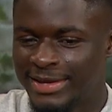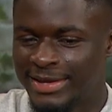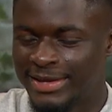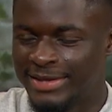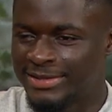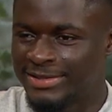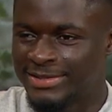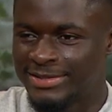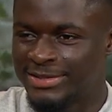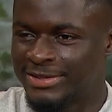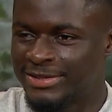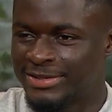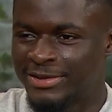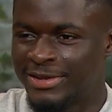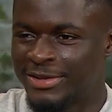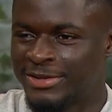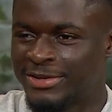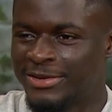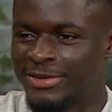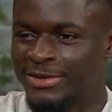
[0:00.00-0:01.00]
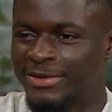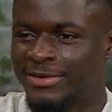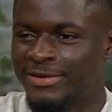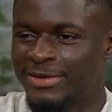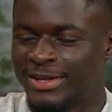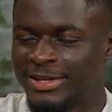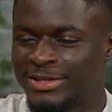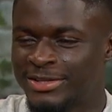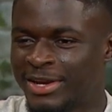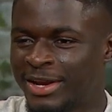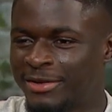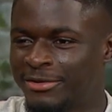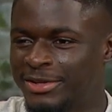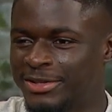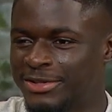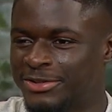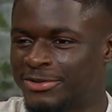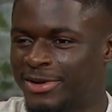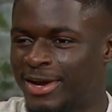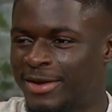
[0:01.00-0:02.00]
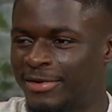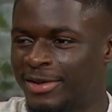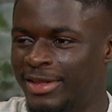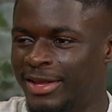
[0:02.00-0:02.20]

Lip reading: You just can't really describe it,